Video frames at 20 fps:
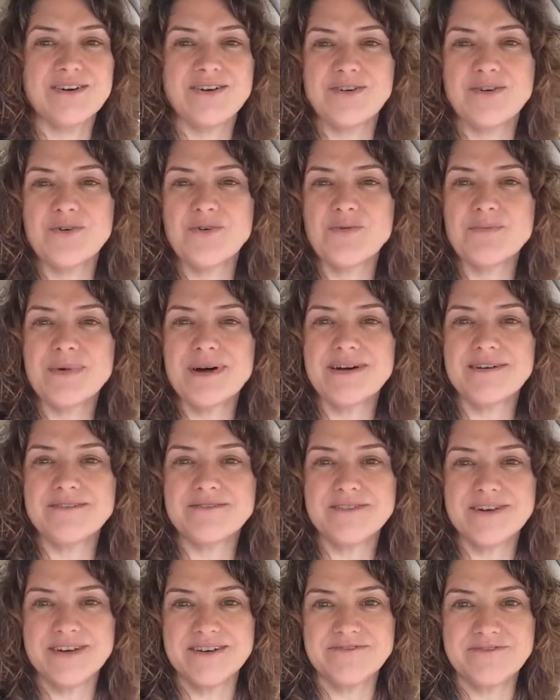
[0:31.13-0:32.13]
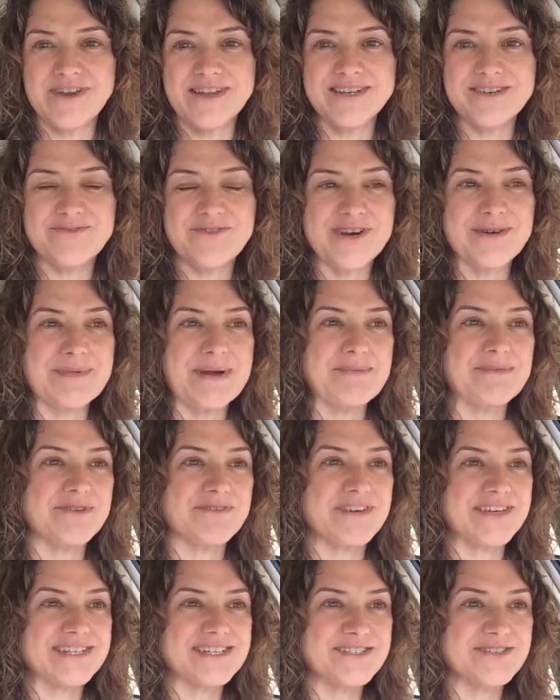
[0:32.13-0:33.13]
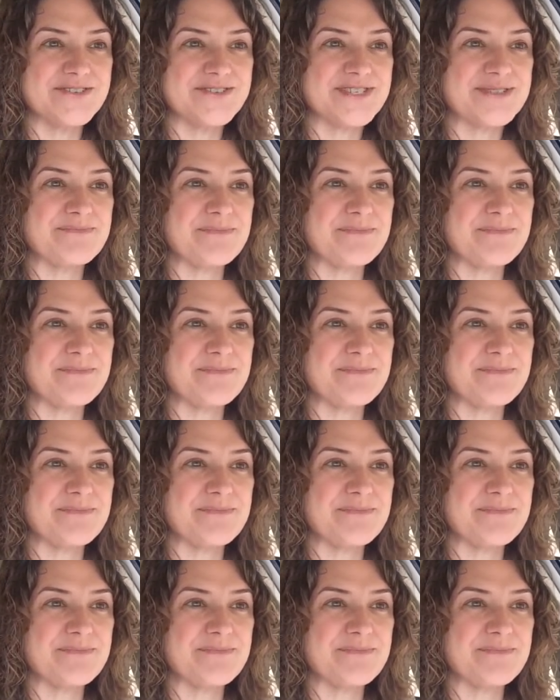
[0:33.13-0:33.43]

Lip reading: home of a friend of one of my professors,